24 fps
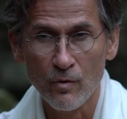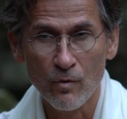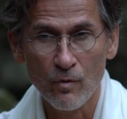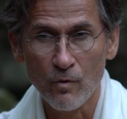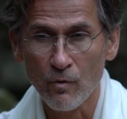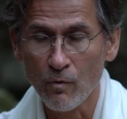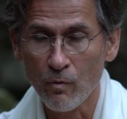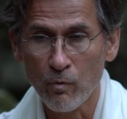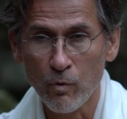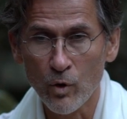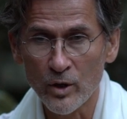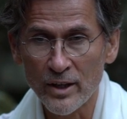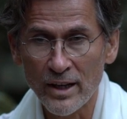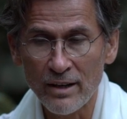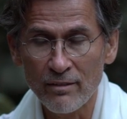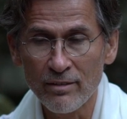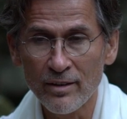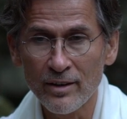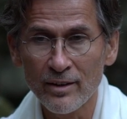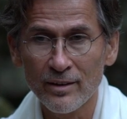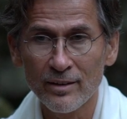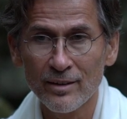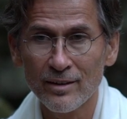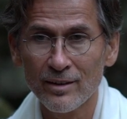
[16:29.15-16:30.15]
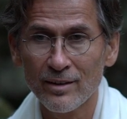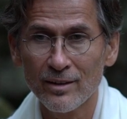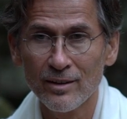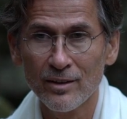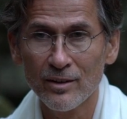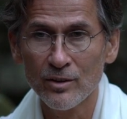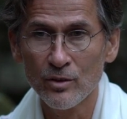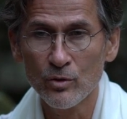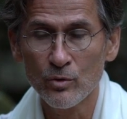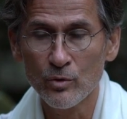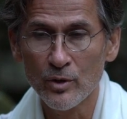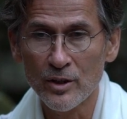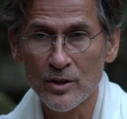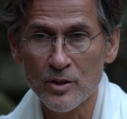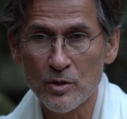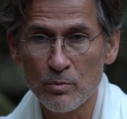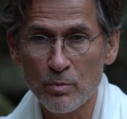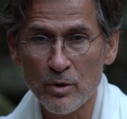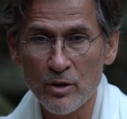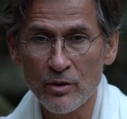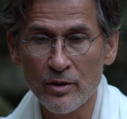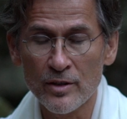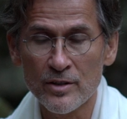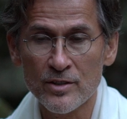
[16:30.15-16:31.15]
whatever you
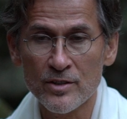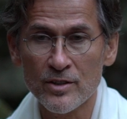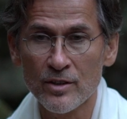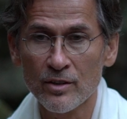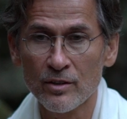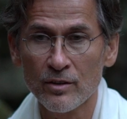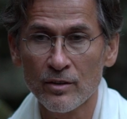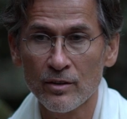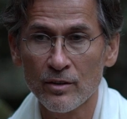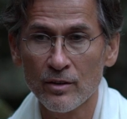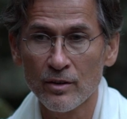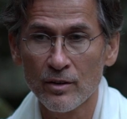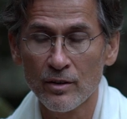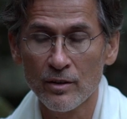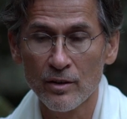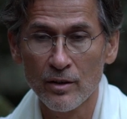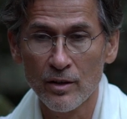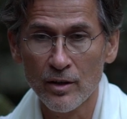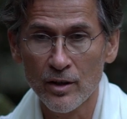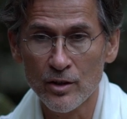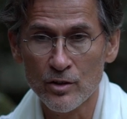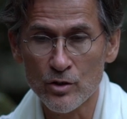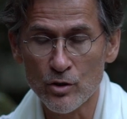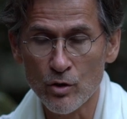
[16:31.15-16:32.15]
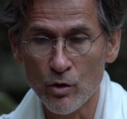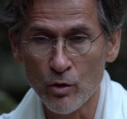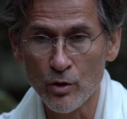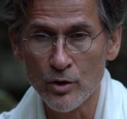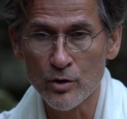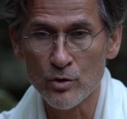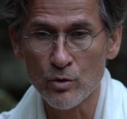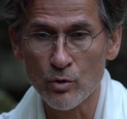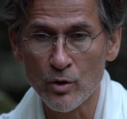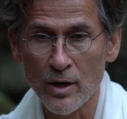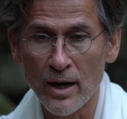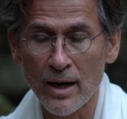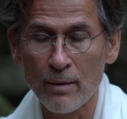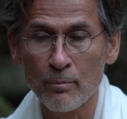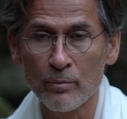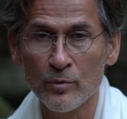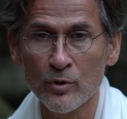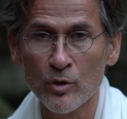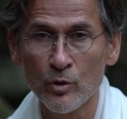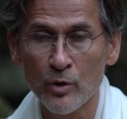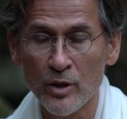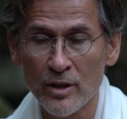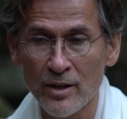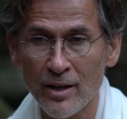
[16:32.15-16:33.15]
experiencing is going to come
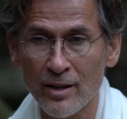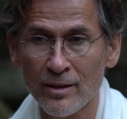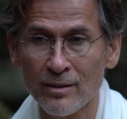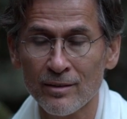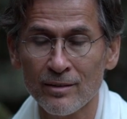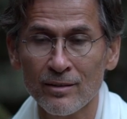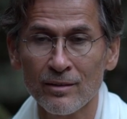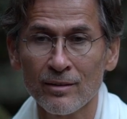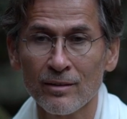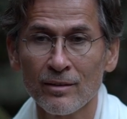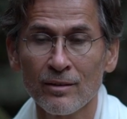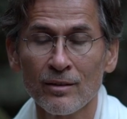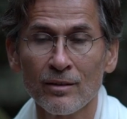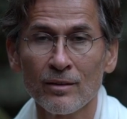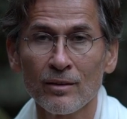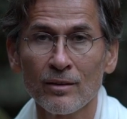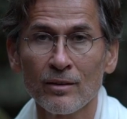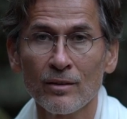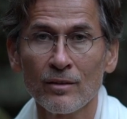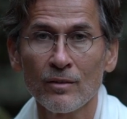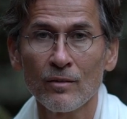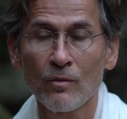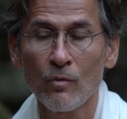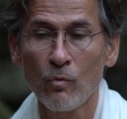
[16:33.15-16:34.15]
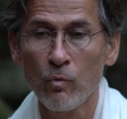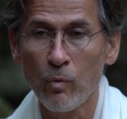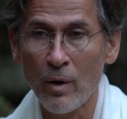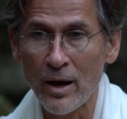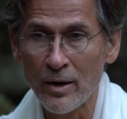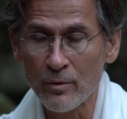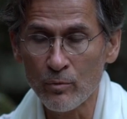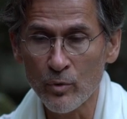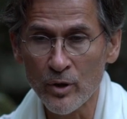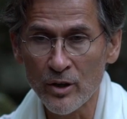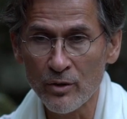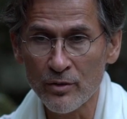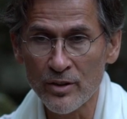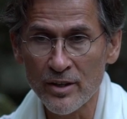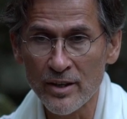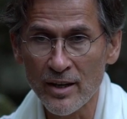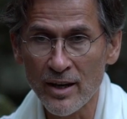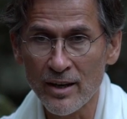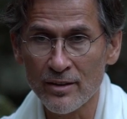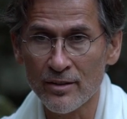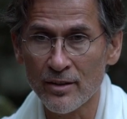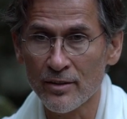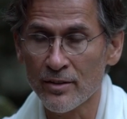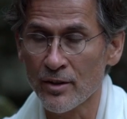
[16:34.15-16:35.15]
to an end. One way or the
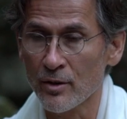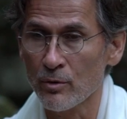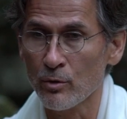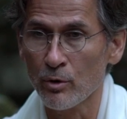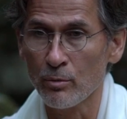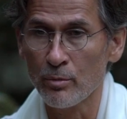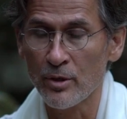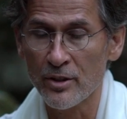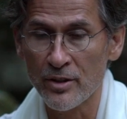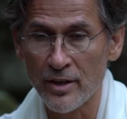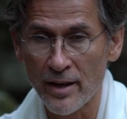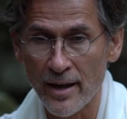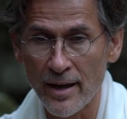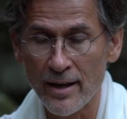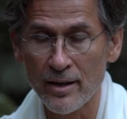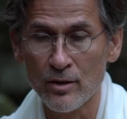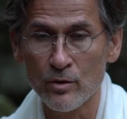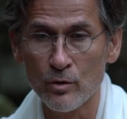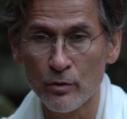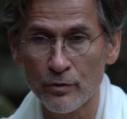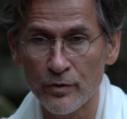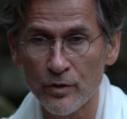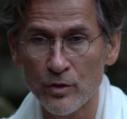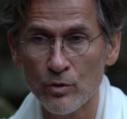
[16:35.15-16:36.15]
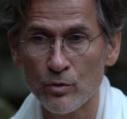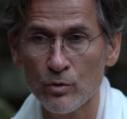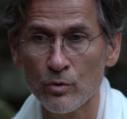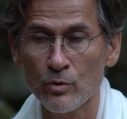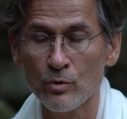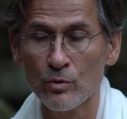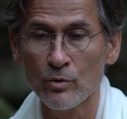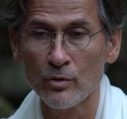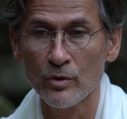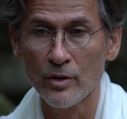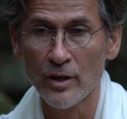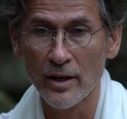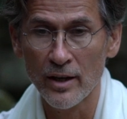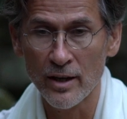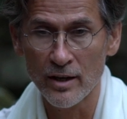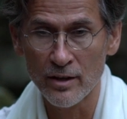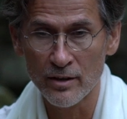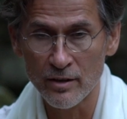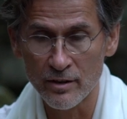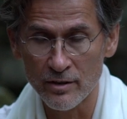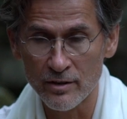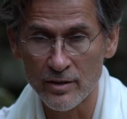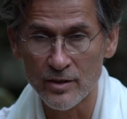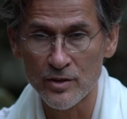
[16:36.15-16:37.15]
other, there will be the end of you
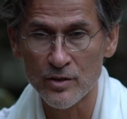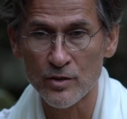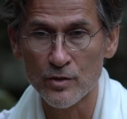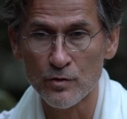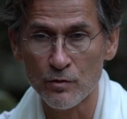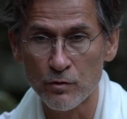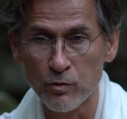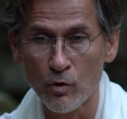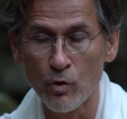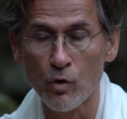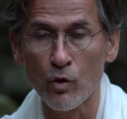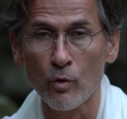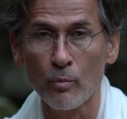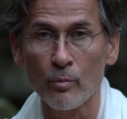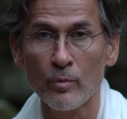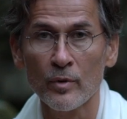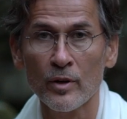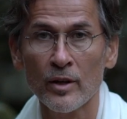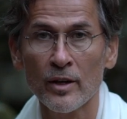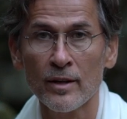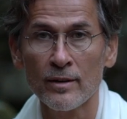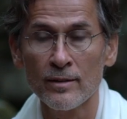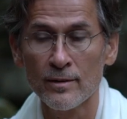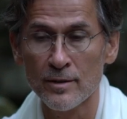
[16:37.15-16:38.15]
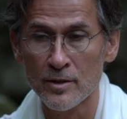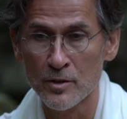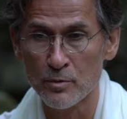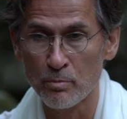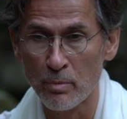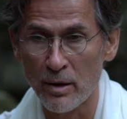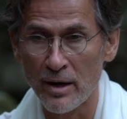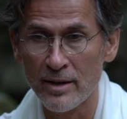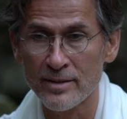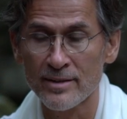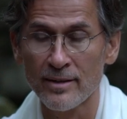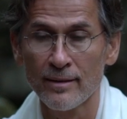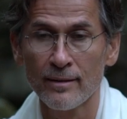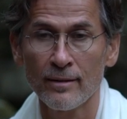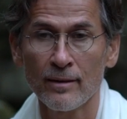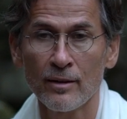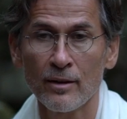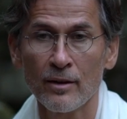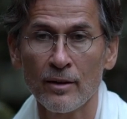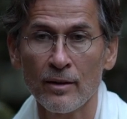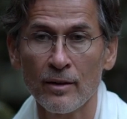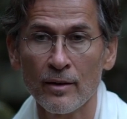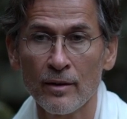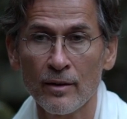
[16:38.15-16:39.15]
in this form, in this body.
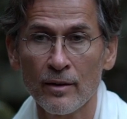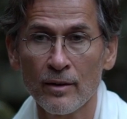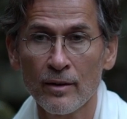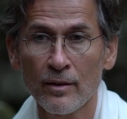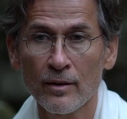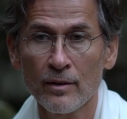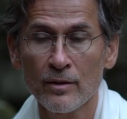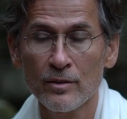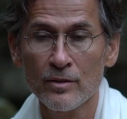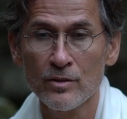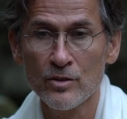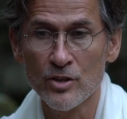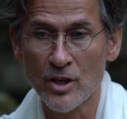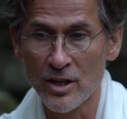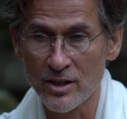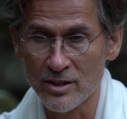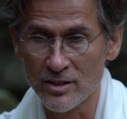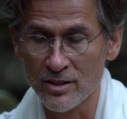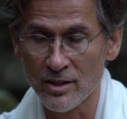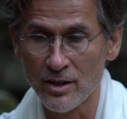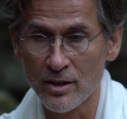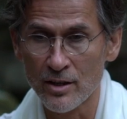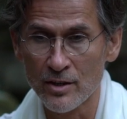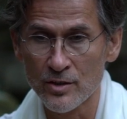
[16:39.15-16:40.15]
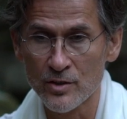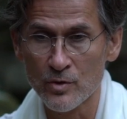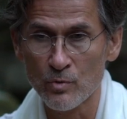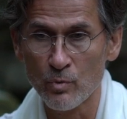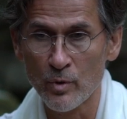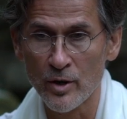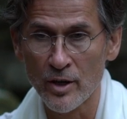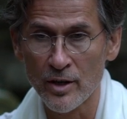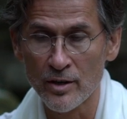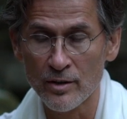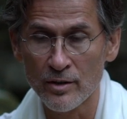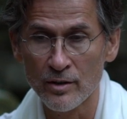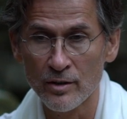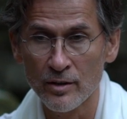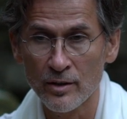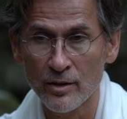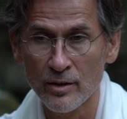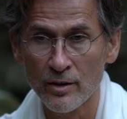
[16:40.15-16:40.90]
Just as when